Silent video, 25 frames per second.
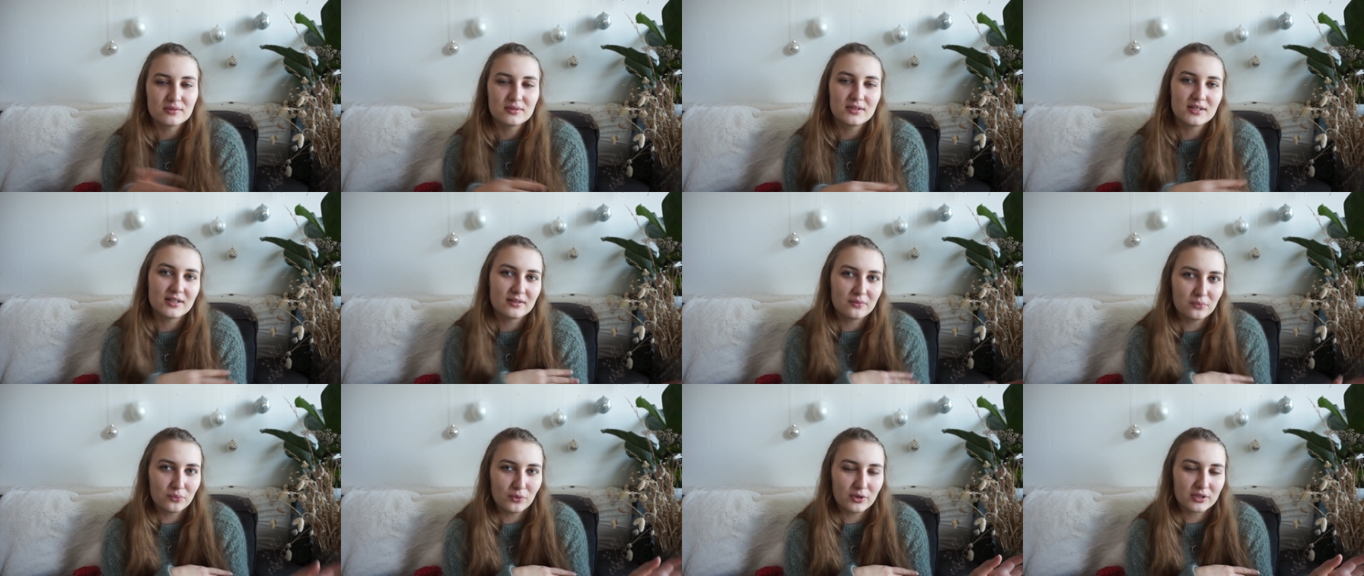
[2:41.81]

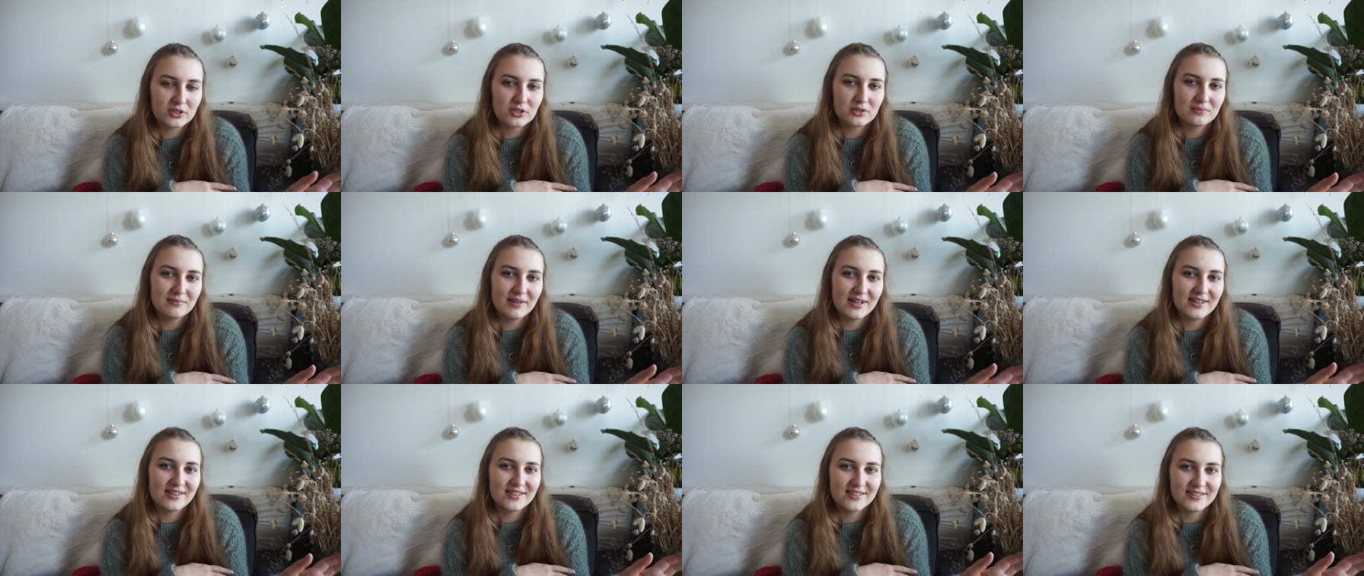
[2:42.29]
that watch
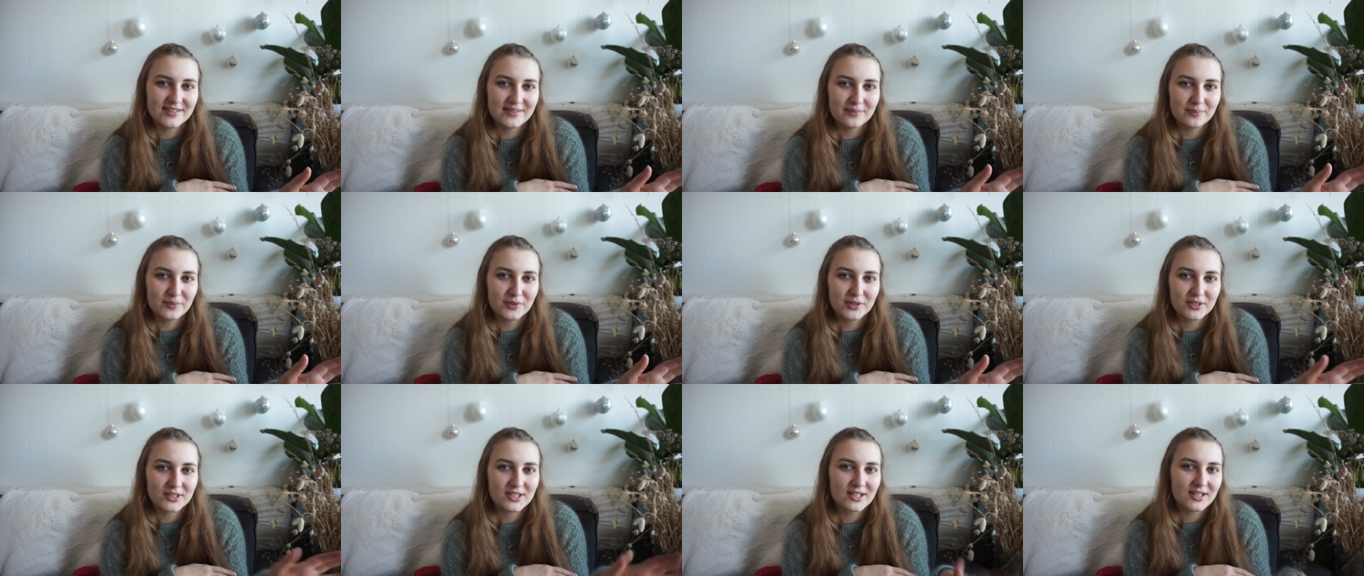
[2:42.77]
my knitting
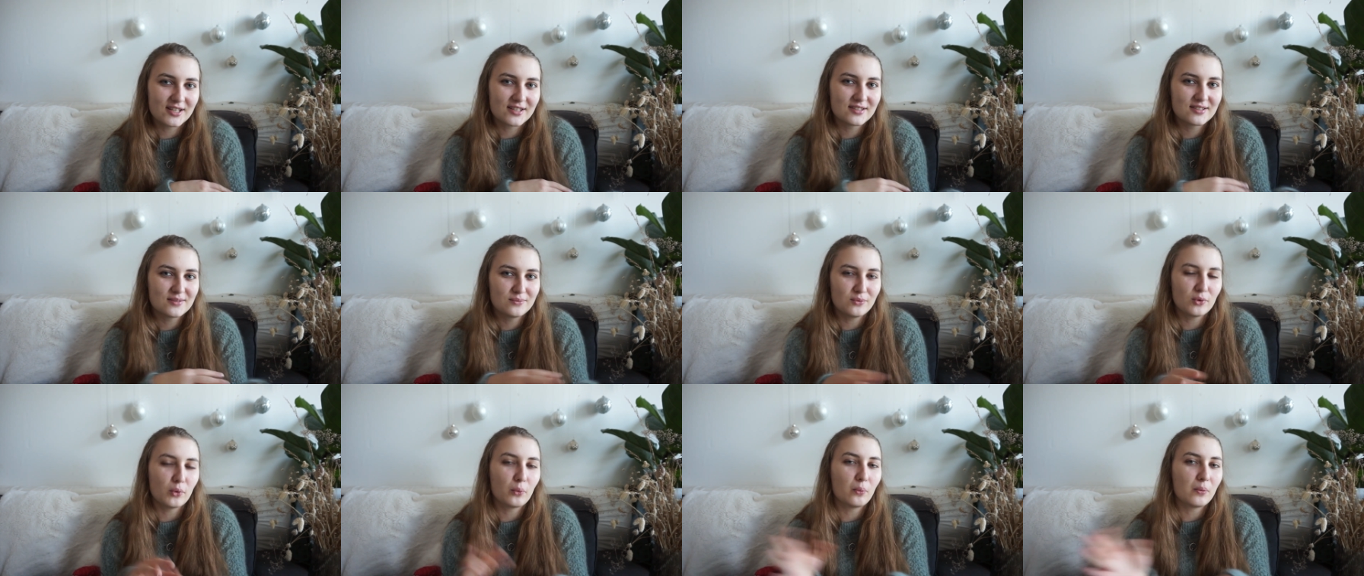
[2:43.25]
podcast
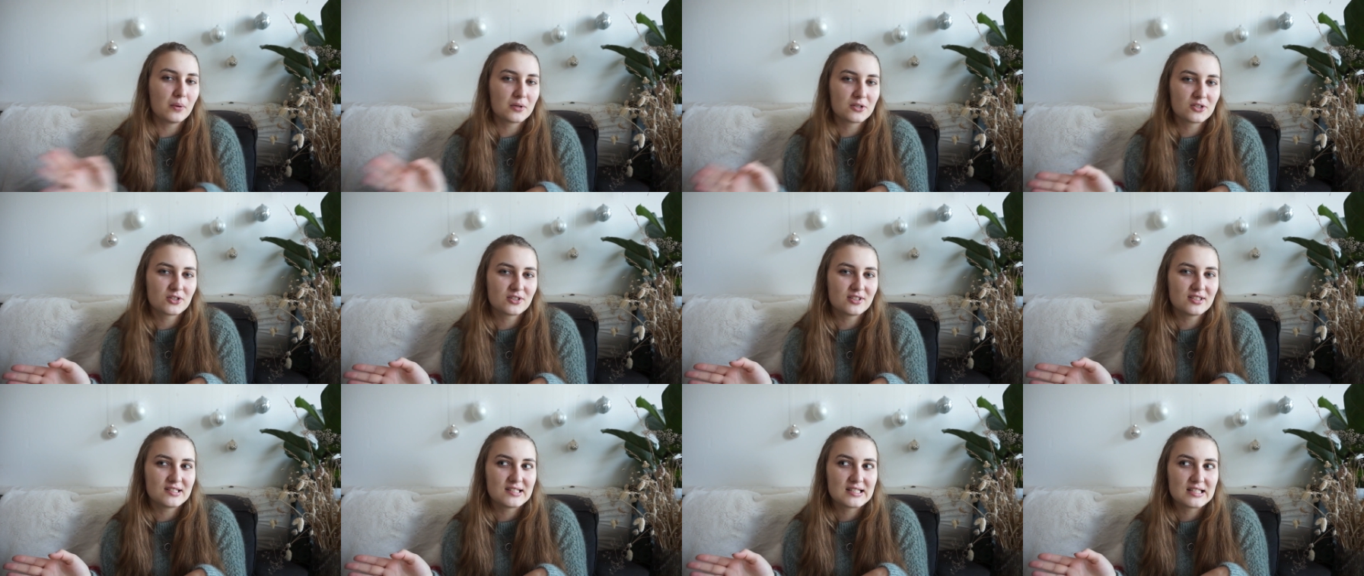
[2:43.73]
will watch
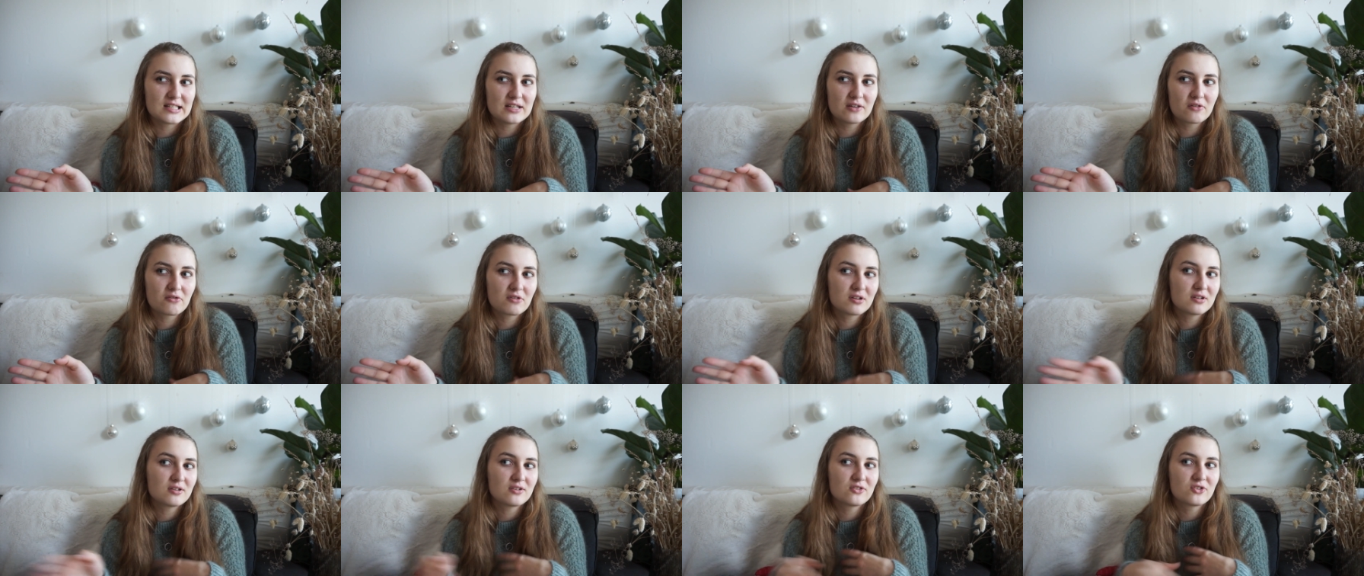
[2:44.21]
this
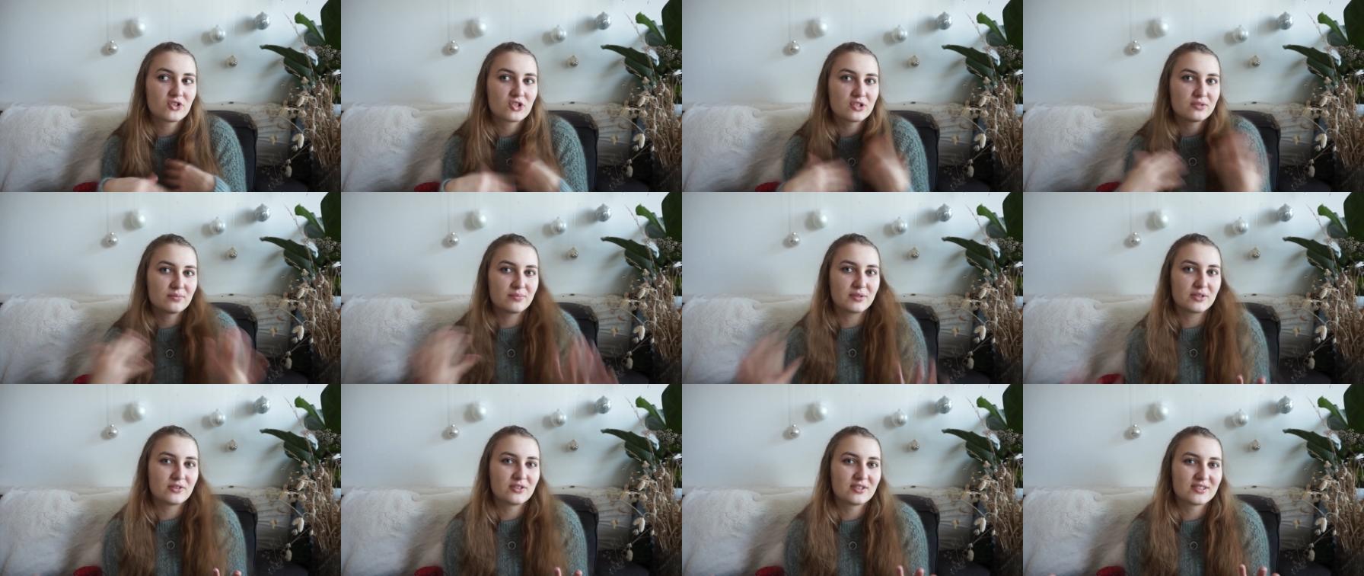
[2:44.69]
series, just
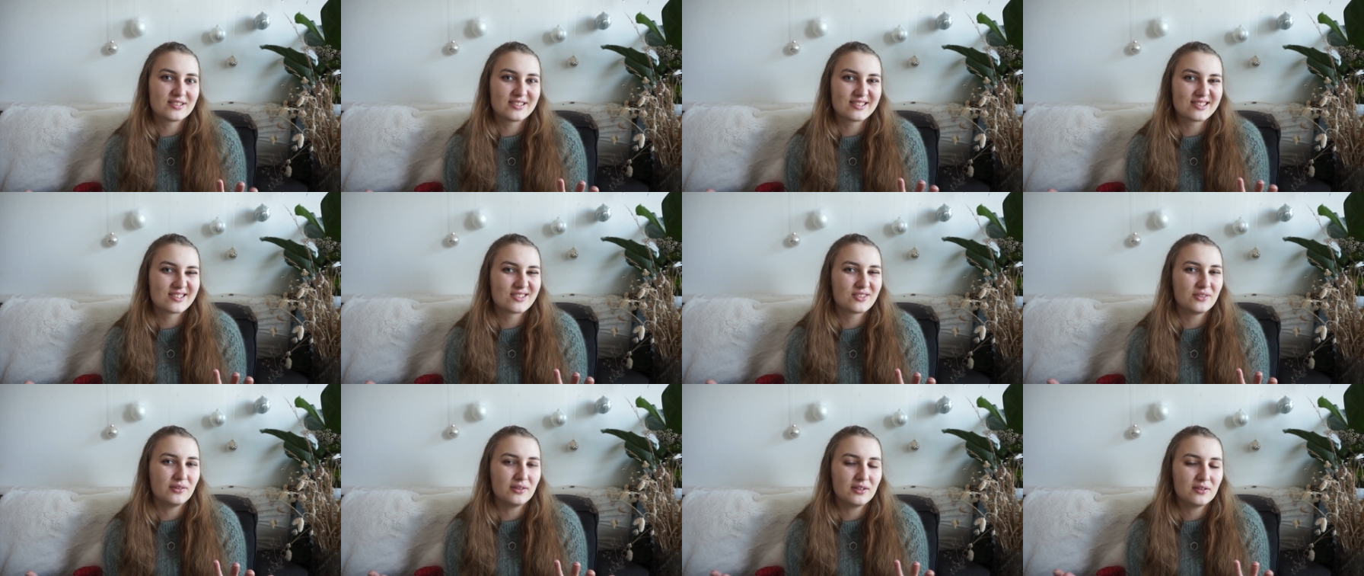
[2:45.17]
because it's
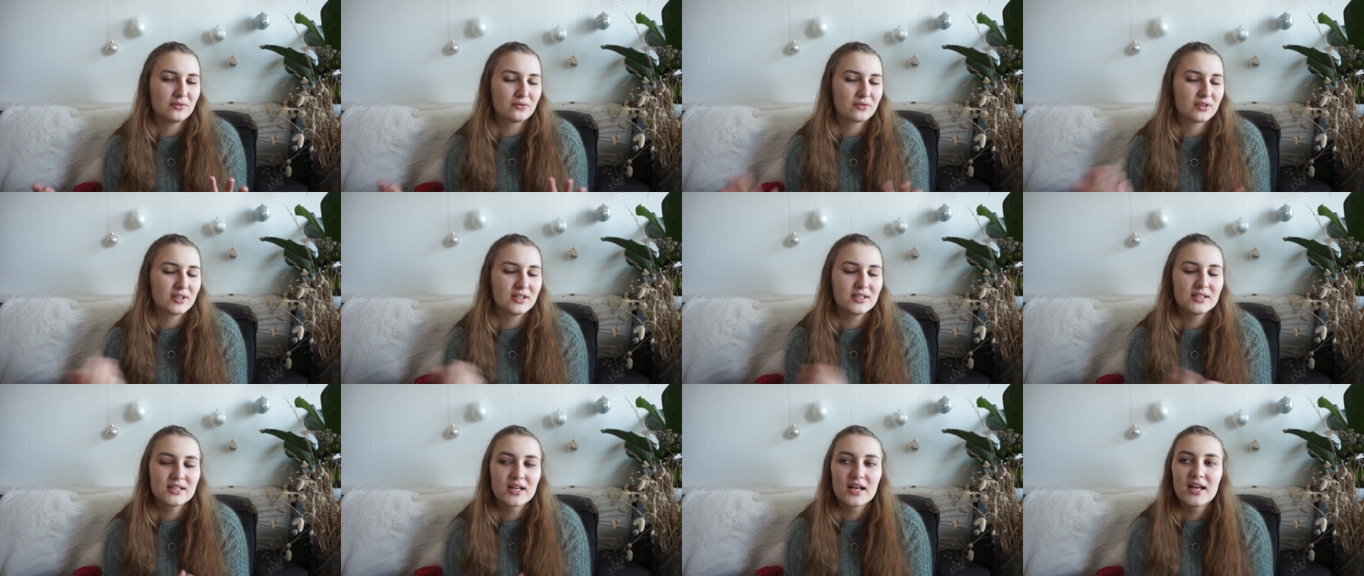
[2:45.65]
so
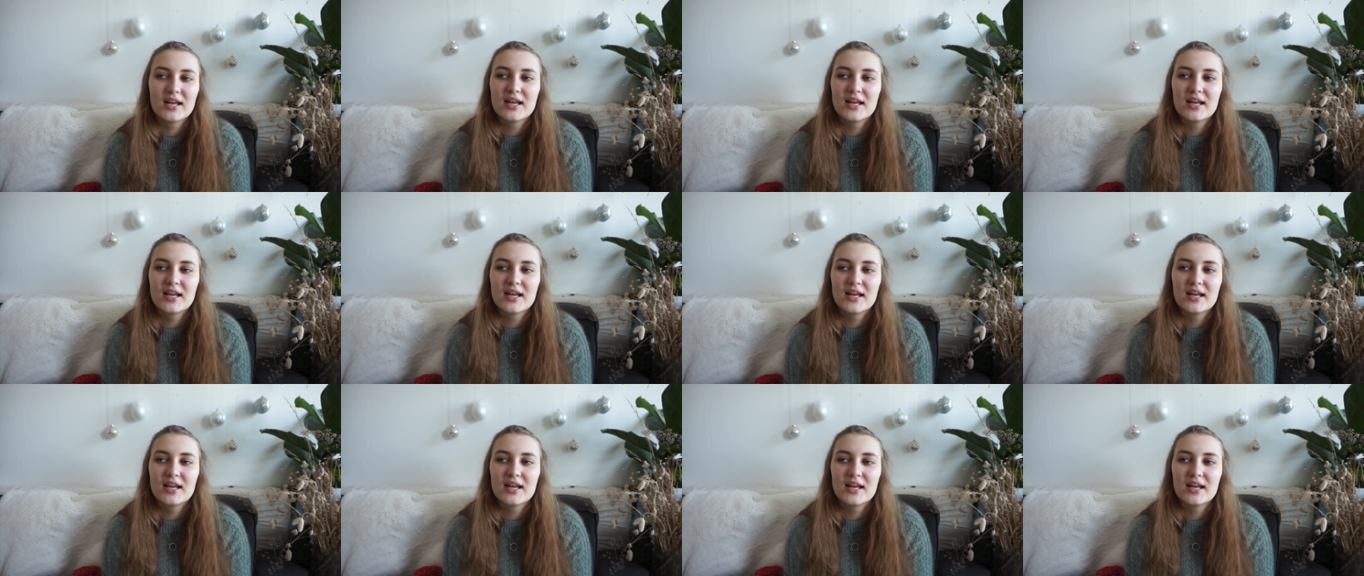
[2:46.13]
different.